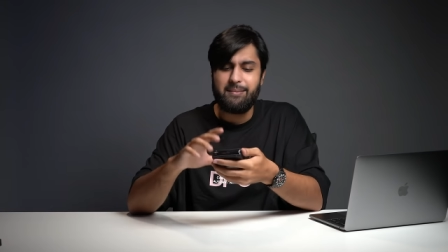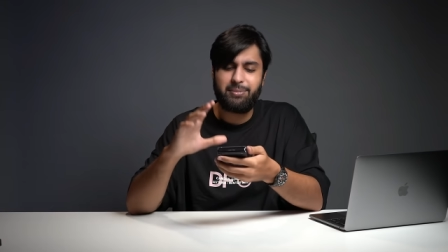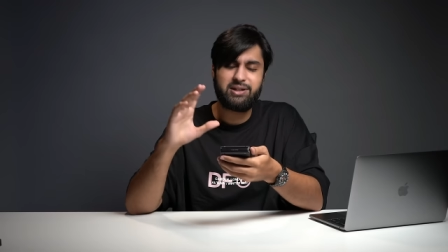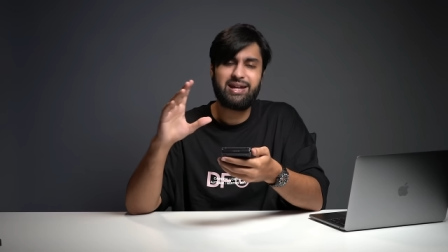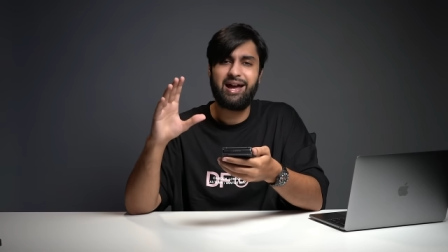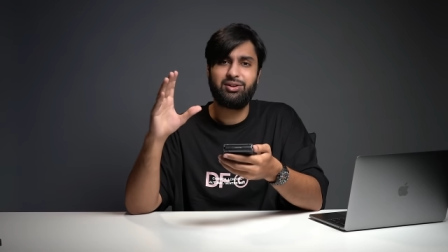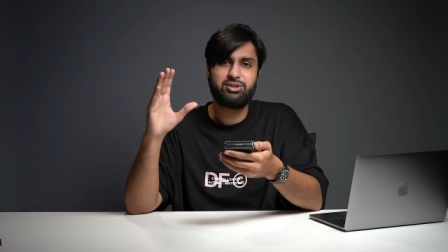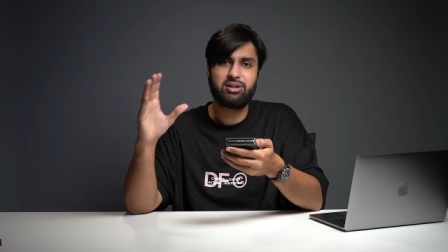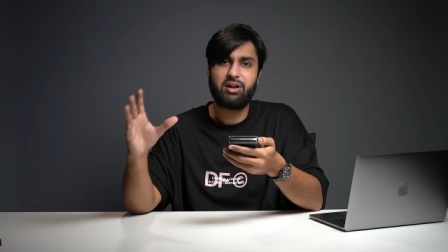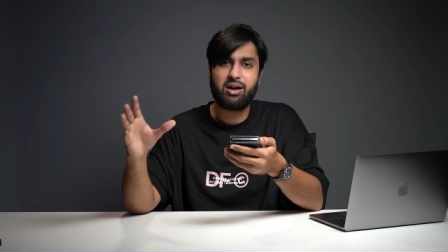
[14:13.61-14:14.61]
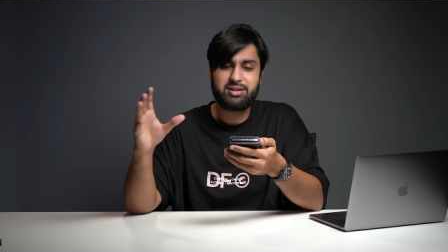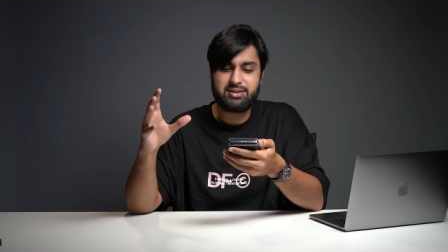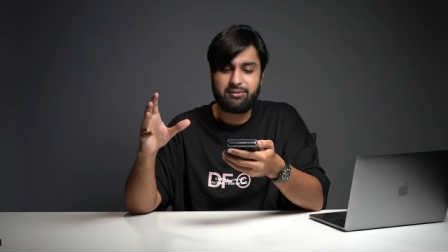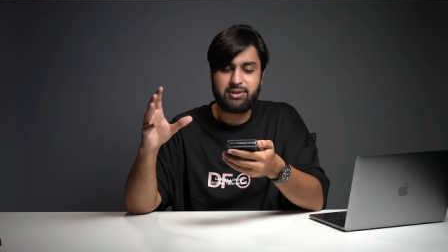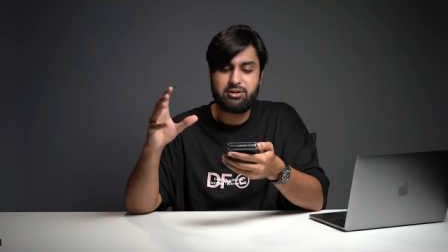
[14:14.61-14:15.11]
But yeah, there's a lot of
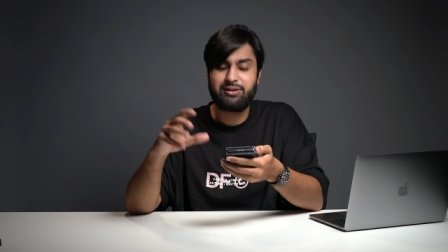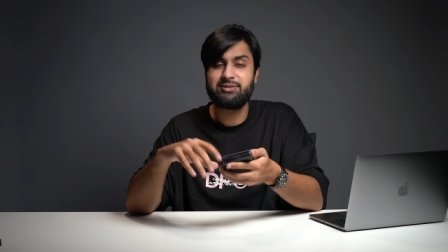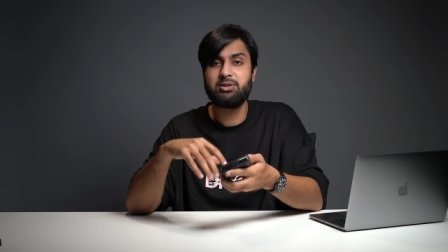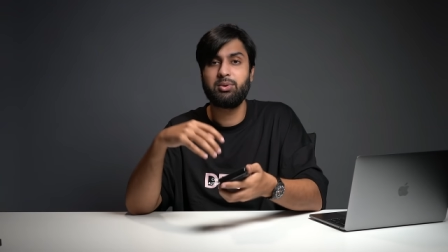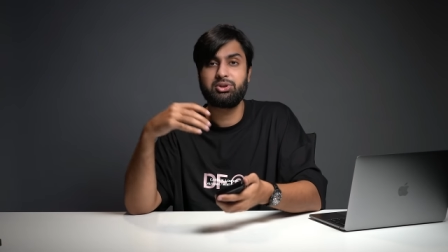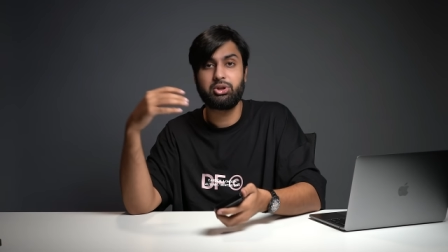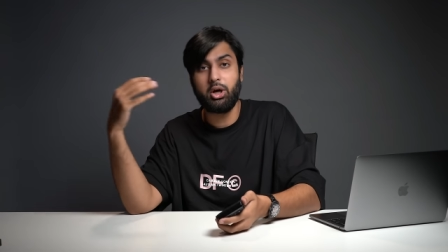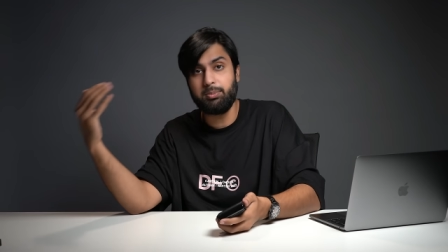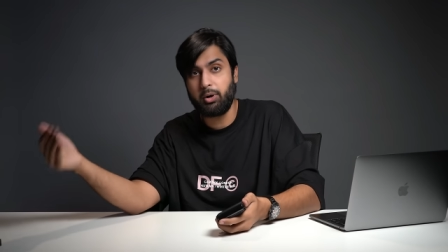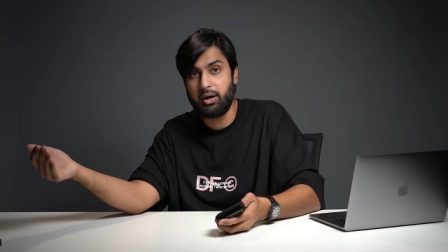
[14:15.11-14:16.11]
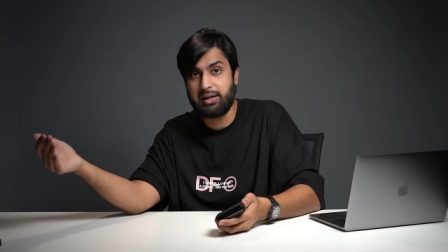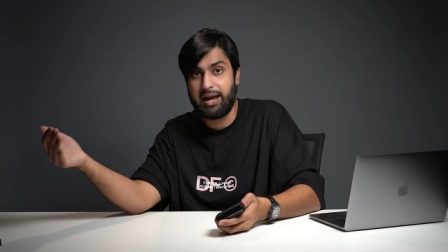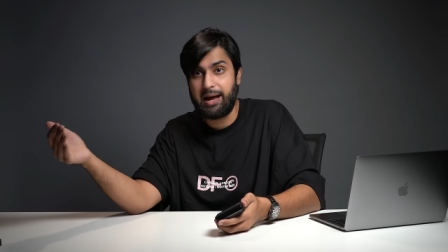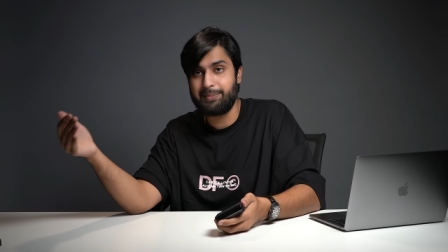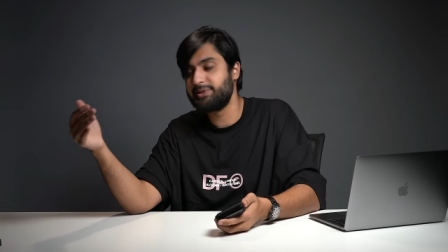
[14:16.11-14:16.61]
stuff that you can do with third-party
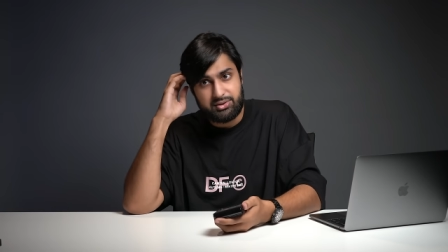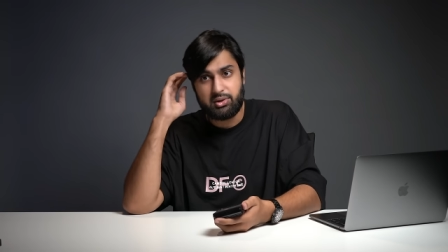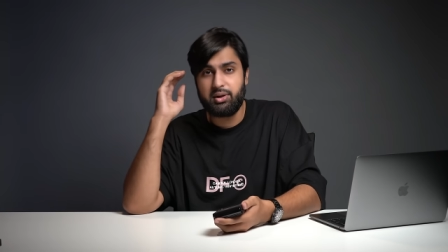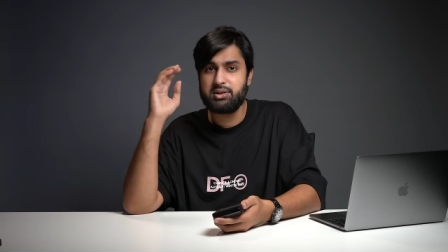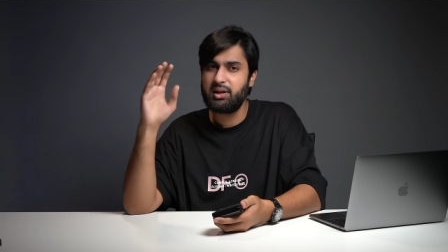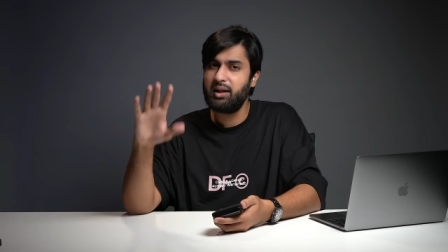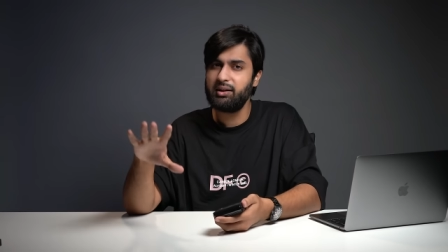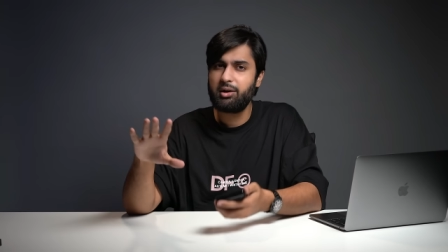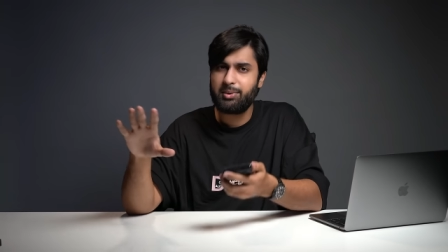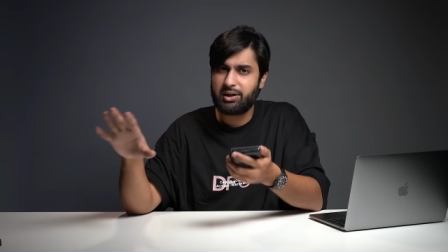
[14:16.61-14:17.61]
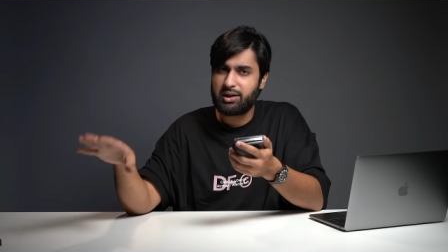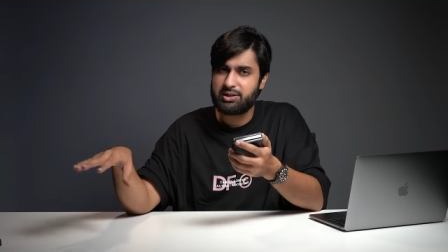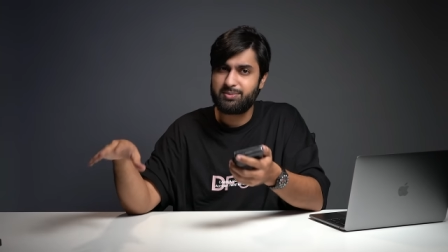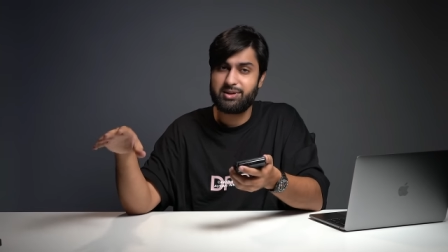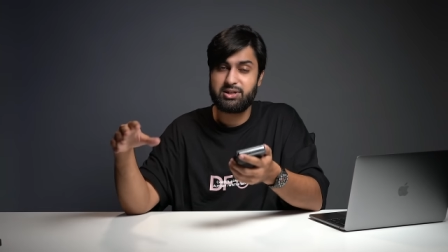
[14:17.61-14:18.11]
apps. So there's a little bit of
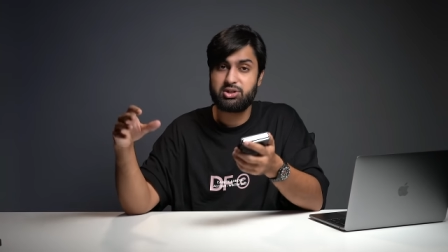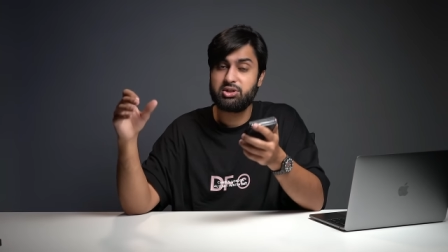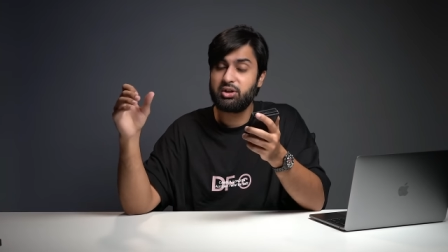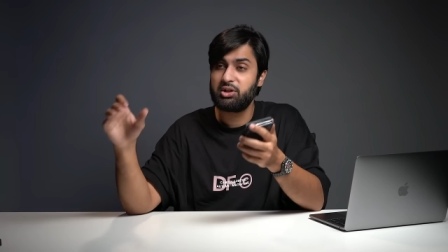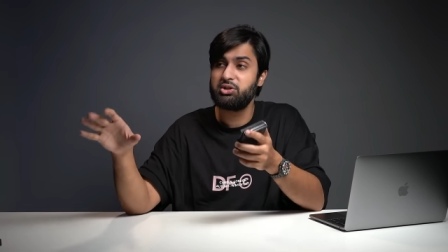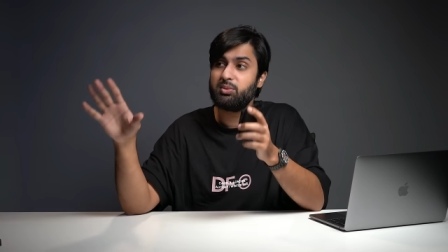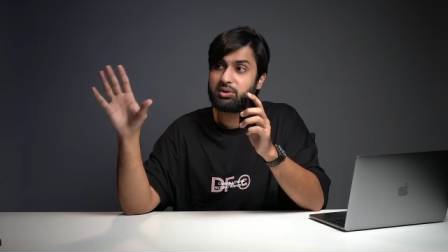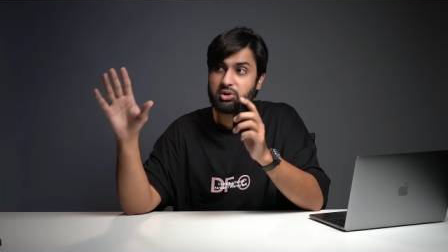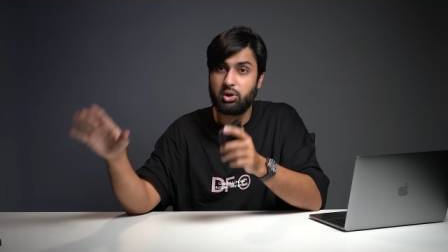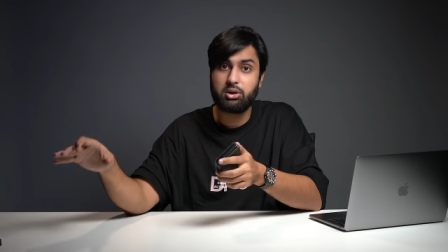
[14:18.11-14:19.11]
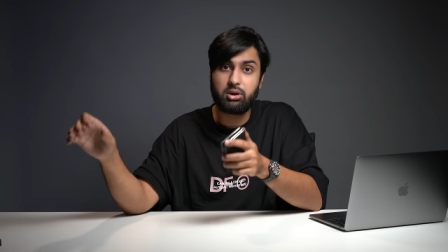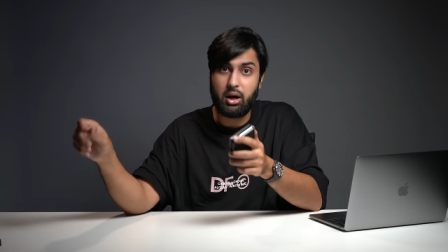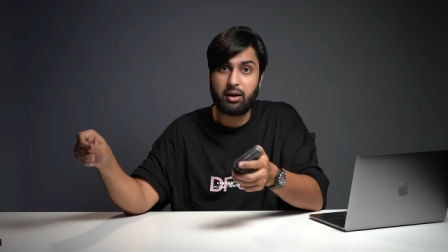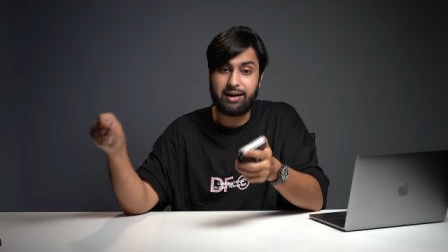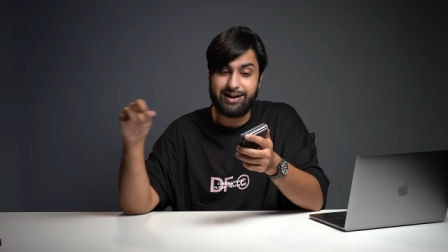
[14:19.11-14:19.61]
customization you can do with Good
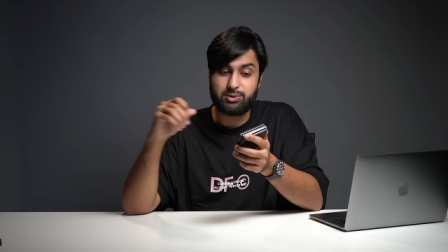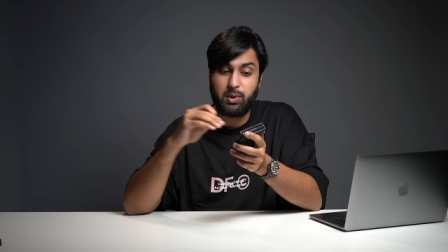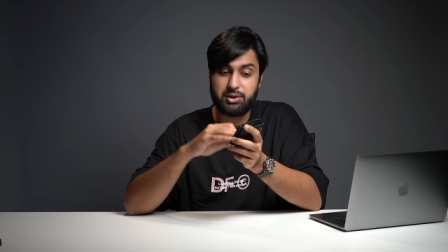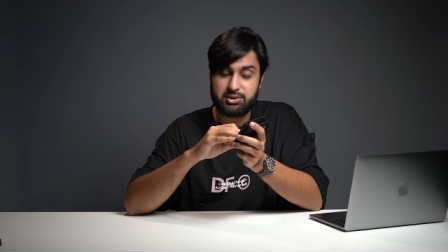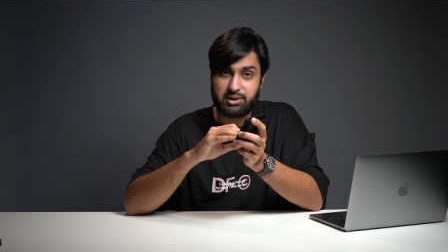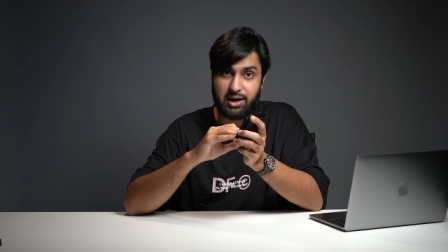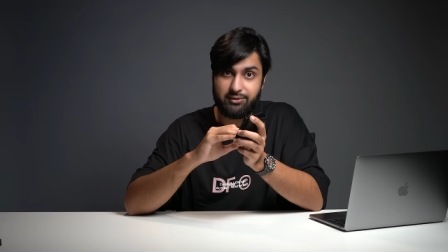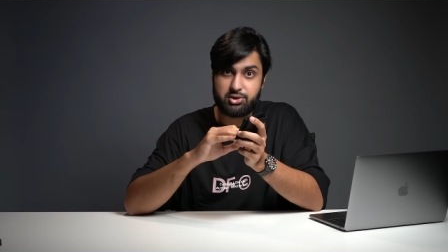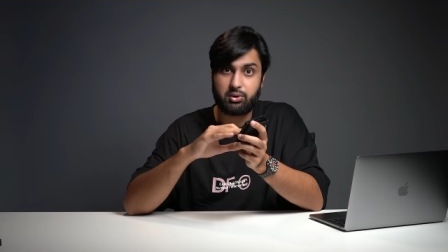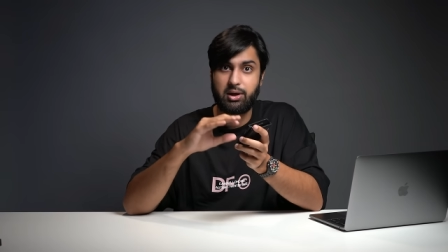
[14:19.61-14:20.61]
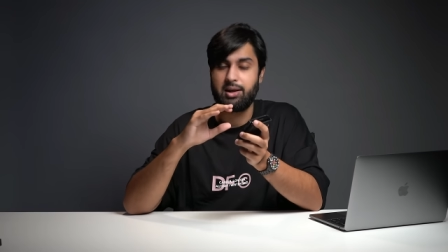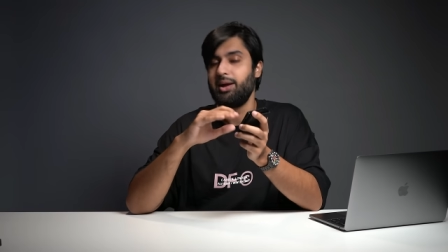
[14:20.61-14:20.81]
Lock as well to the cover screen,